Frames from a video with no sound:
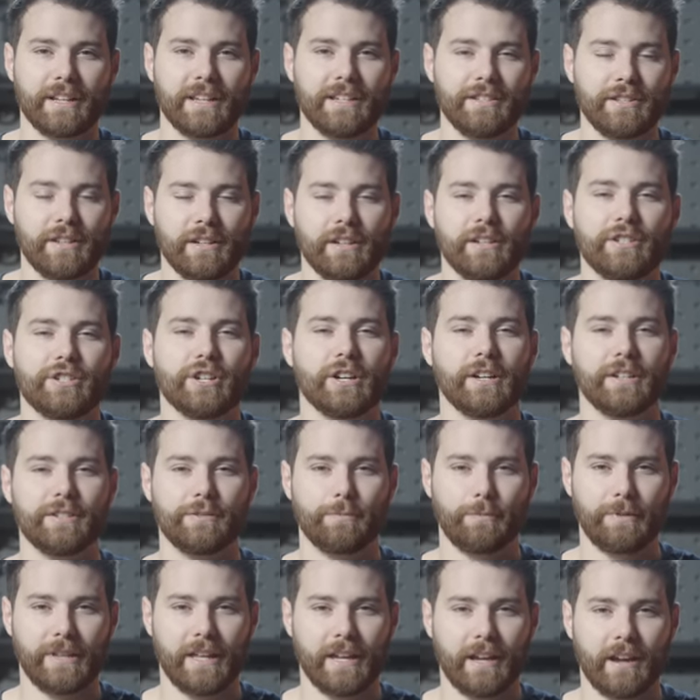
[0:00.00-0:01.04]
easy to judge
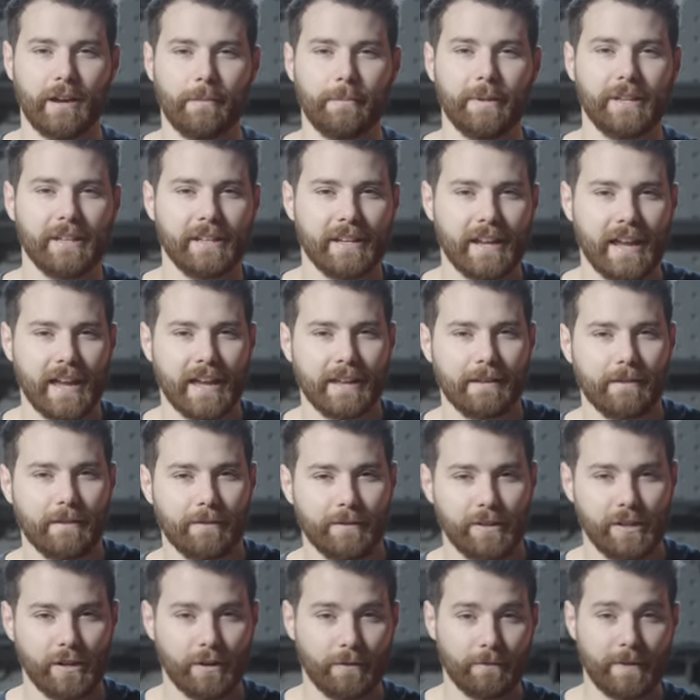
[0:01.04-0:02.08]
when they come in at,
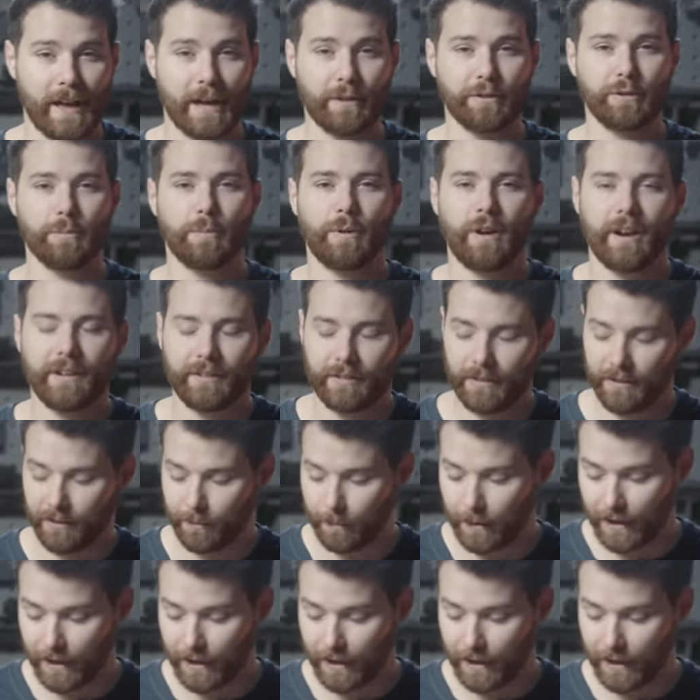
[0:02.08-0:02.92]
you know, value prices.